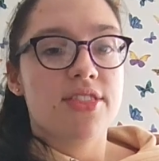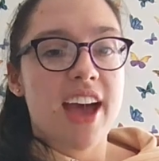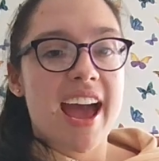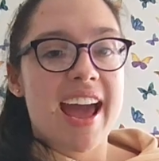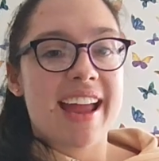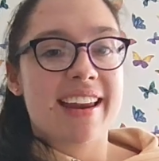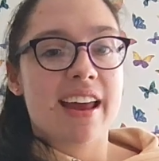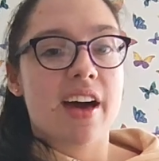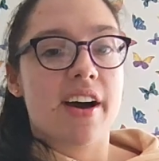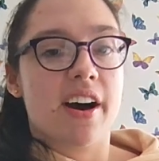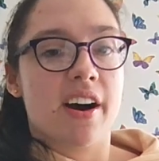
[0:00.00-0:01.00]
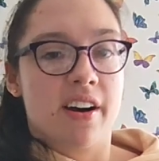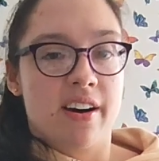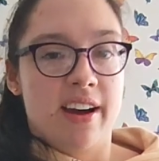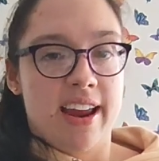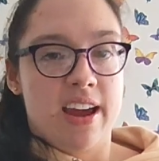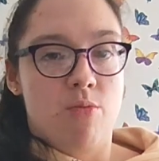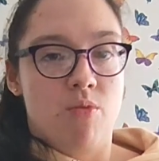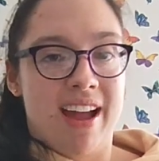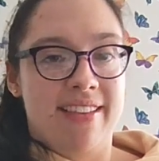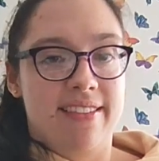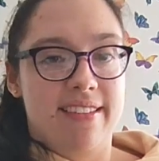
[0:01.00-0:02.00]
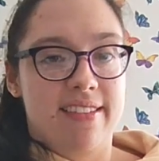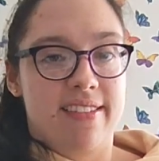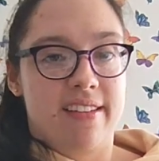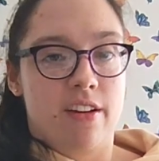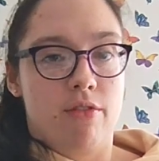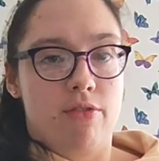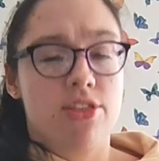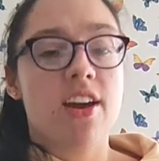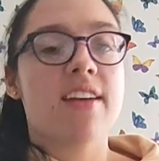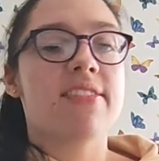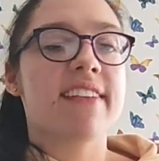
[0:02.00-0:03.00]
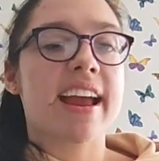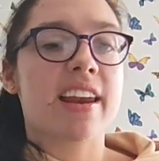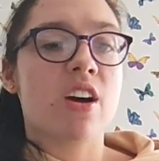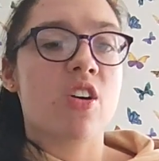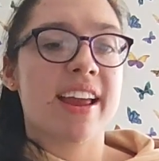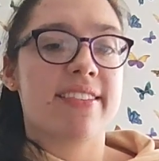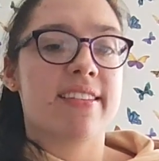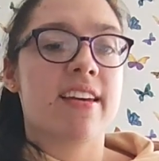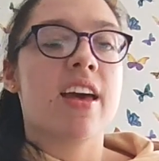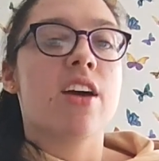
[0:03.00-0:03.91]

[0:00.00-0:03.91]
Then I went to Thursday night,